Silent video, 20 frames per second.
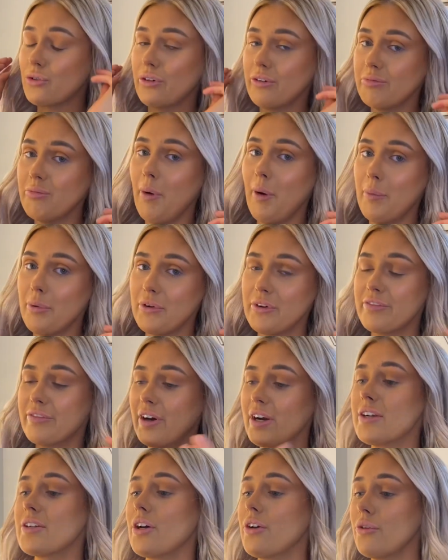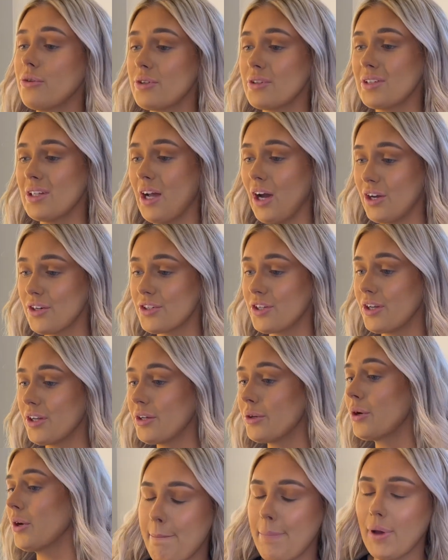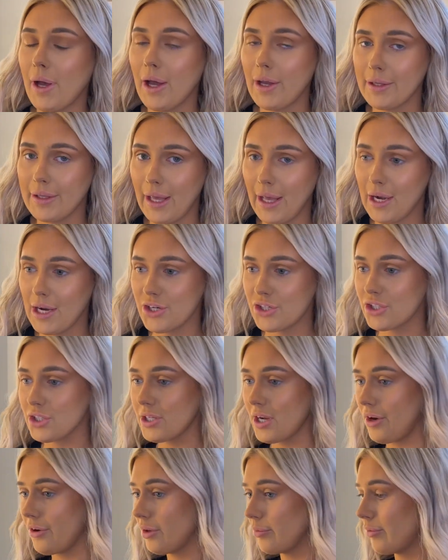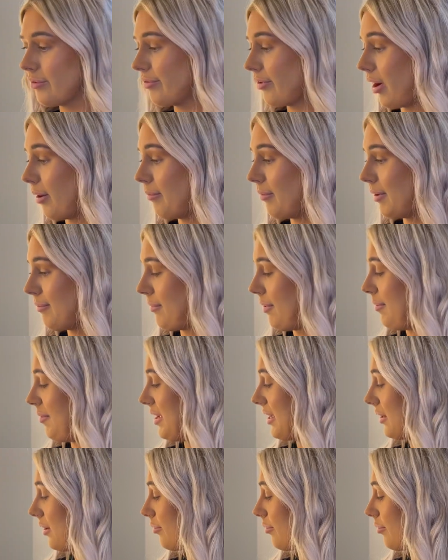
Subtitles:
for my boyfriend. I honestly do. But yeah, let's just carry on with my makeup